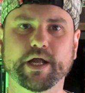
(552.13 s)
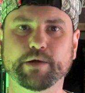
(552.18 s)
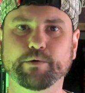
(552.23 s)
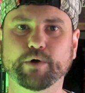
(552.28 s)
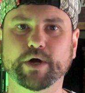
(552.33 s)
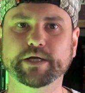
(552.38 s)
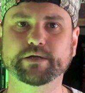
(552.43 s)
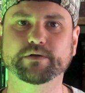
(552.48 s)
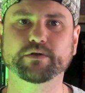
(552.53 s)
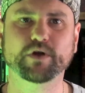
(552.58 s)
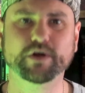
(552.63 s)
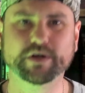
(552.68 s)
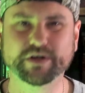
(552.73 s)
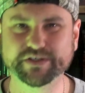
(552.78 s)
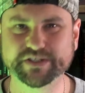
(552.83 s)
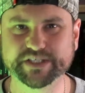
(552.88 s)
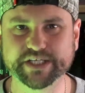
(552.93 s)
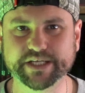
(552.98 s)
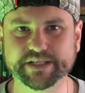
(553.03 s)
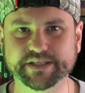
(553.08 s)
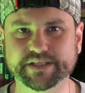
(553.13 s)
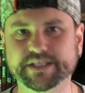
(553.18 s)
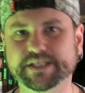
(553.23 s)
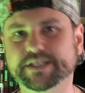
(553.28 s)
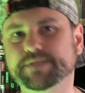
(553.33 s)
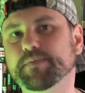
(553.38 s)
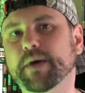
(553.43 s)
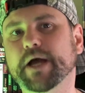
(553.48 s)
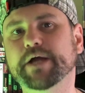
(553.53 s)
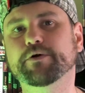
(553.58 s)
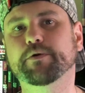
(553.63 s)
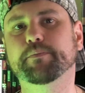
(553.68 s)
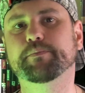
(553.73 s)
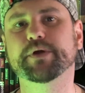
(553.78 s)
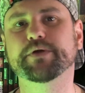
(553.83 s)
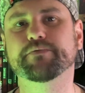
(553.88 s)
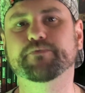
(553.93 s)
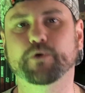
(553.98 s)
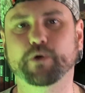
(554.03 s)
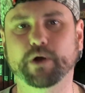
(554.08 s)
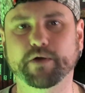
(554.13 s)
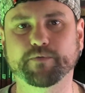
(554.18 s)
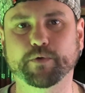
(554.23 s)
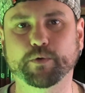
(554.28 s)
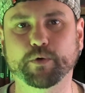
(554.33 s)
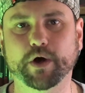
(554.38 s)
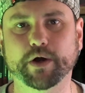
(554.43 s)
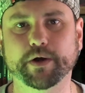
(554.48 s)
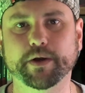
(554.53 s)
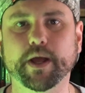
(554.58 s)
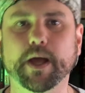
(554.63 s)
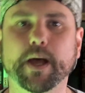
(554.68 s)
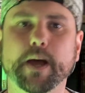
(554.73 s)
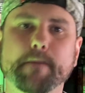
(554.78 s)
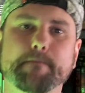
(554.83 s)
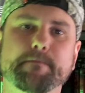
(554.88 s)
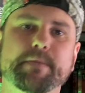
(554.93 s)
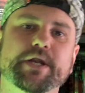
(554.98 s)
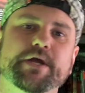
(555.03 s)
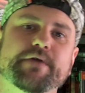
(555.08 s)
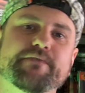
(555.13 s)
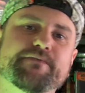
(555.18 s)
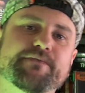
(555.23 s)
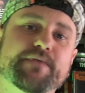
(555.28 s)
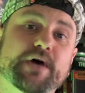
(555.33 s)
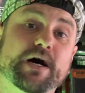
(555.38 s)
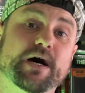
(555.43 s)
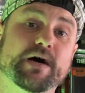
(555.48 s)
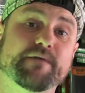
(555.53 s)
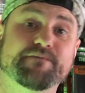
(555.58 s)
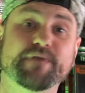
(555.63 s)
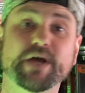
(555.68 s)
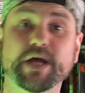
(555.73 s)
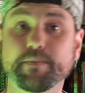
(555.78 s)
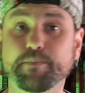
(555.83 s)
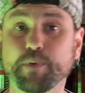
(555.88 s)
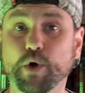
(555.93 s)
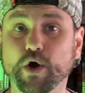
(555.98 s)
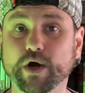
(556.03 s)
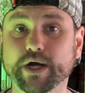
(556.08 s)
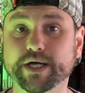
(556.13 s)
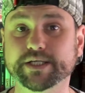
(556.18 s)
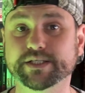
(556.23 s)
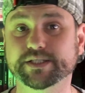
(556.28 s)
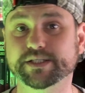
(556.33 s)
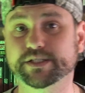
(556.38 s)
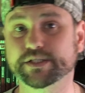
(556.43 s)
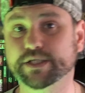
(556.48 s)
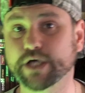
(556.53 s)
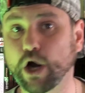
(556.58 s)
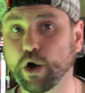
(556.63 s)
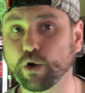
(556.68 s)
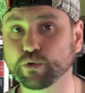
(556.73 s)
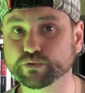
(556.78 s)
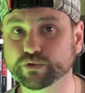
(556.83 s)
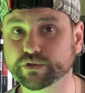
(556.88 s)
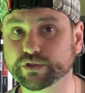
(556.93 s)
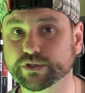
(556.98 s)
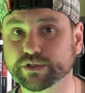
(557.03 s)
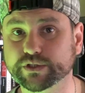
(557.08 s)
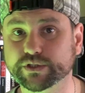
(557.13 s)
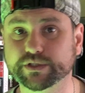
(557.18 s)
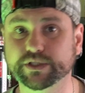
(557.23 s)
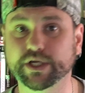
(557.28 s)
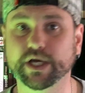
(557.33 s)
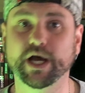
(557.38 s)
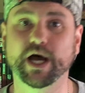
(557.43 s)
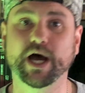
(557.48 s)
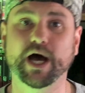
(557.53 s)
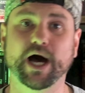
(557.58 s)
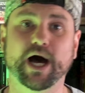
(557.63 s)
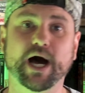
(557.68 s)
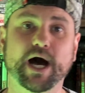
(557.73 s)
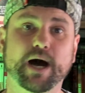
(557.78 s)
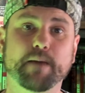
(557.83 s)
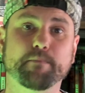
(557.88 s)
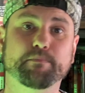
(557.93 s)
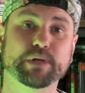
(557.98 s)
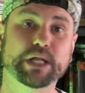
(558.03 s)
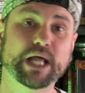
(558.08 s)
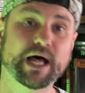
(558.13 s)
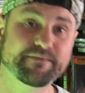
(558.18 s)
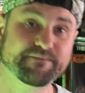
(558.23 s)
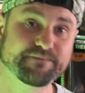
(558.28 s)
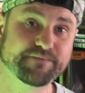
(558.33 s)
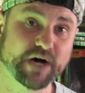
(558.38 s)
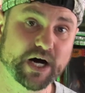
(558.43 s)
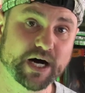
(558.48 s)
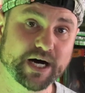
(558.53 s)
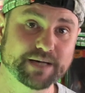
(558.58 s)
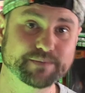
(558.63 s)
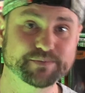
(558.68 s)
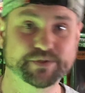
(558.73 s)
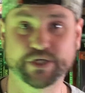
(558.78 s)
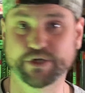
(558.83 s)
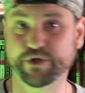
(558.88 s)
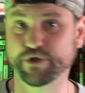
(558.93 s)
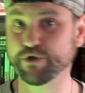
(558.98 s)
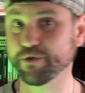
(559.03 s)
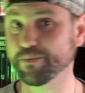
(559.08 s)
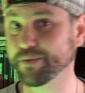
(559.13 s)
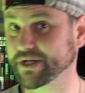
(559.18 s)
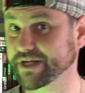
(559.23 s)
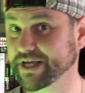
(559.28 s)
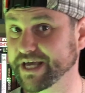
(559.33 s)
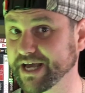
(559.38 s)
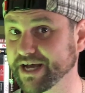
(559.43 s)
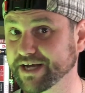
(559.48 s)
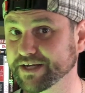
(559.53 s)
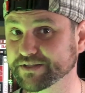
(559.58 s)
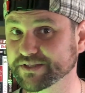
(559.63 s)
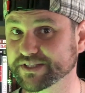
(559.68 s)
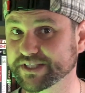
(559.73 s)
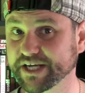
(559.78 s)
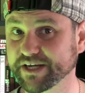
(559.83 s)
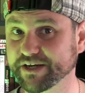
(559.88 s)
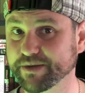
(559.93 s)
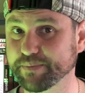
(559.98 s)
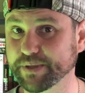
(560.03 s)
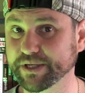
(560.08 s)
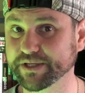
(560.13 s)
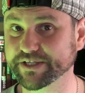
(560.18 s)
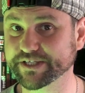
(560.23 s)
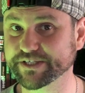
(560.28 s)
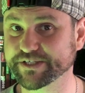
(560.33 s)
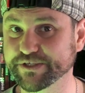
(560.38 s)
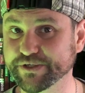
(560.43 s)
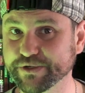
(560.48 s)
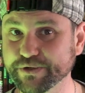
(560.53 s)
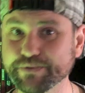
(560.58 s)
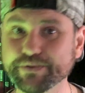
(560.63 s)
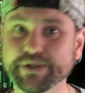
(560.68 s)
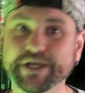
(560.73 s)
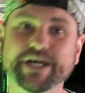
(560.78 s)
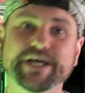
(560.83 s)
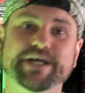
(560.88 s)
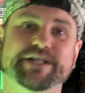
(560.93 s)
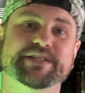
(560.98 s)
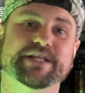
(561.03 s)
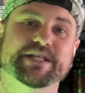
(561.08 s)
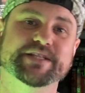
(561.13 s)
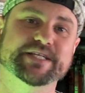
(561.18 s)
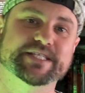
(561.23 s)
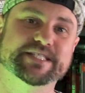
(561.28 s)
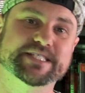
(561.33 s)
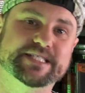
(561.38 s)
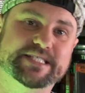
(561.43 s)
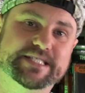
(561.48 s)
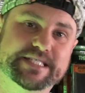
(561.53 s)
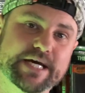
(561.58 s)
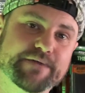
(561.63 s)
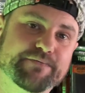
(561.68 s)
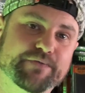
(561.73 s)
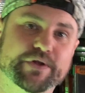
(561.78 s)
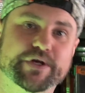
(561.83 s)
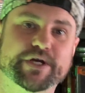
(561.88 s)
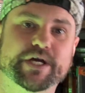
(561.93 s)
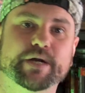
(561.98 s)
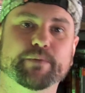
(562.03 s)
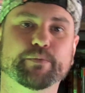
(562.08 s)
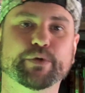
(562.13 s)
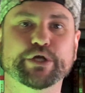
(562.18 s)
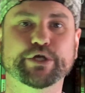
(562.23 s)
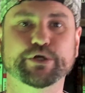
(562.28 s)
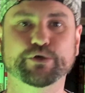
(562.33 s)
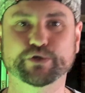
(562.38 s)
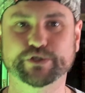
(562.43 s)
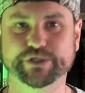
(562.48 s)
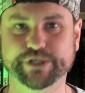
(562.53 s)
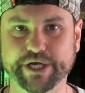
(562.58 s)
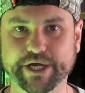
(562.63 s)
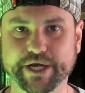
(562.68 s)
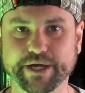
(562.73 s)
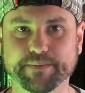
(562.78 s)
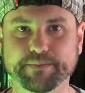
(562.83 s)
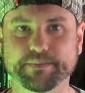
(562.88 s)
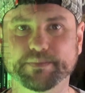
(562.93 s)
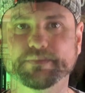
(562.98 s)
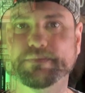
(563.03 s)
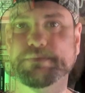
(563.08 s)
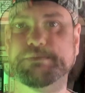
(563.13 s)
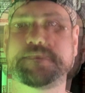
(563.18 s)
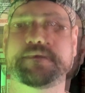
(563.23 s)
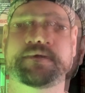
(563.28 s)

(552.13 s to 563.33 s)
Anyway, like I said, this may not be for everyone, but if vampires, cults, blood farms, and human cows sound appealing to you, then this is definitely going to be your jam.